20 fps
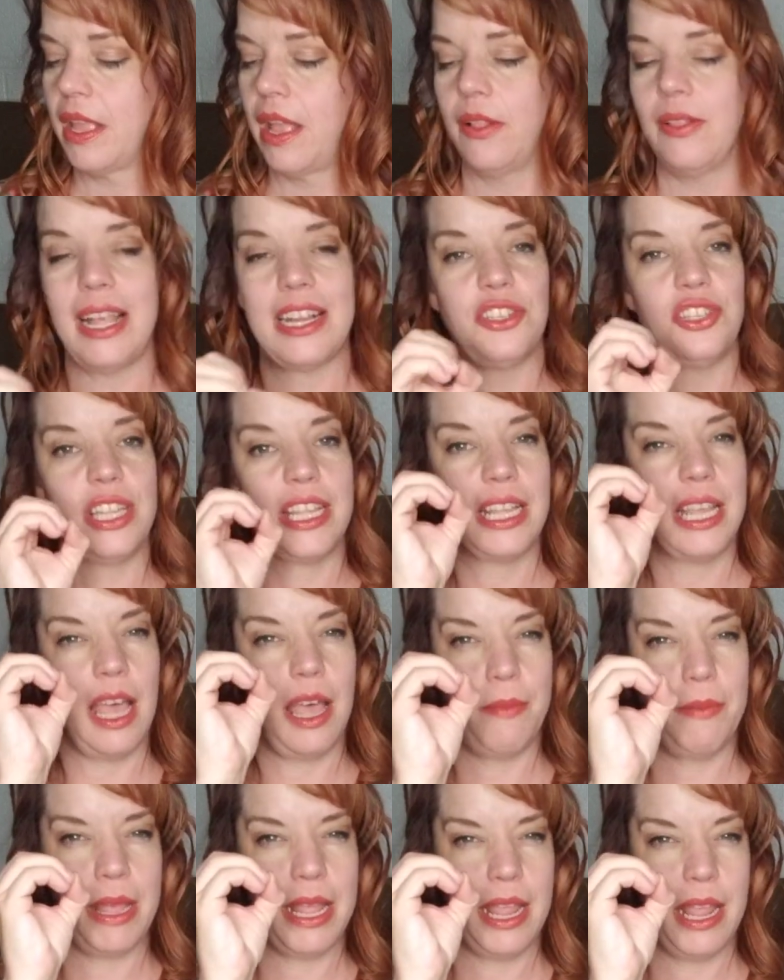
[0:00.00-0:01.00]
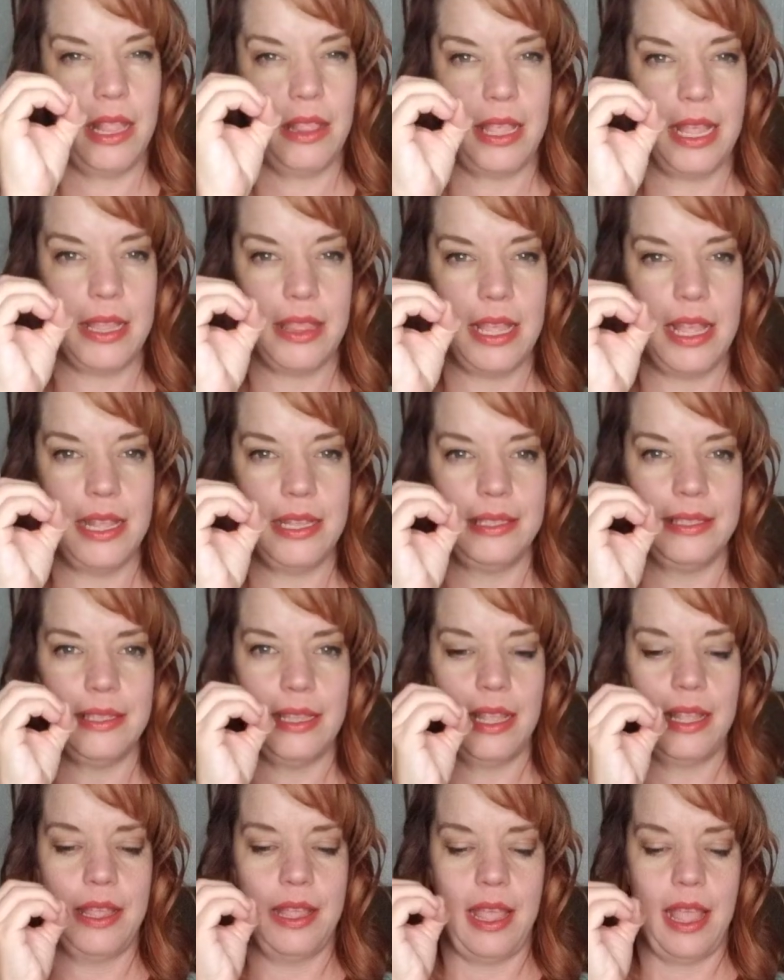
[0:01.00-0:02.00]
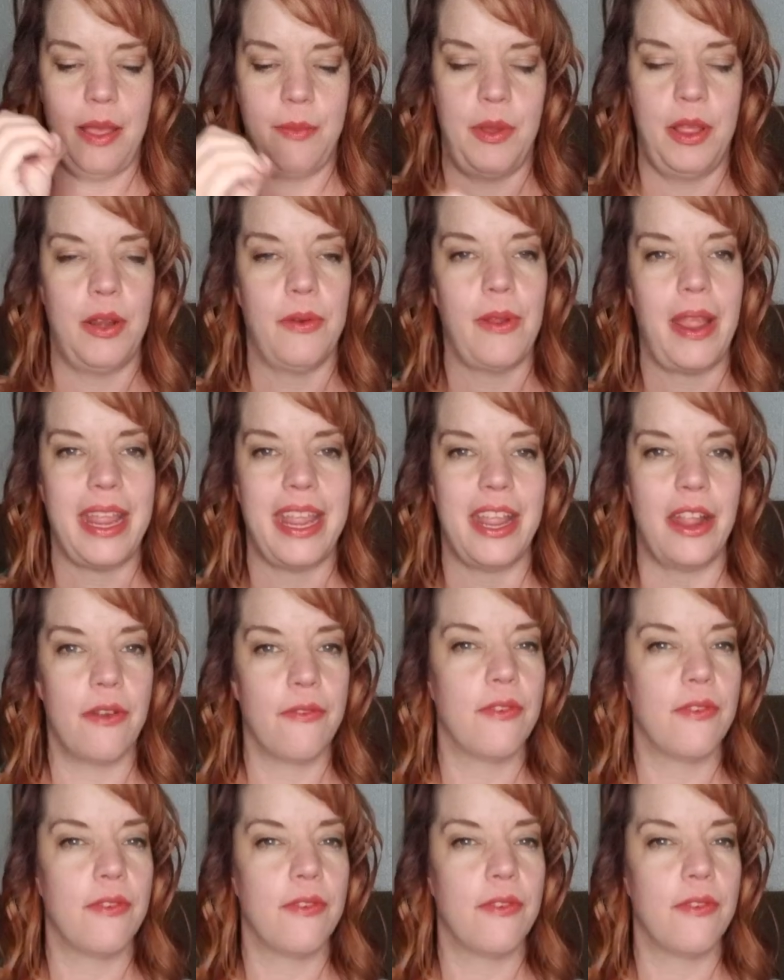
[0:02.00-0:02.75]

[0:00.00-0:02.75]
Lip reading: I'll actually cut my hand like this and put it right here.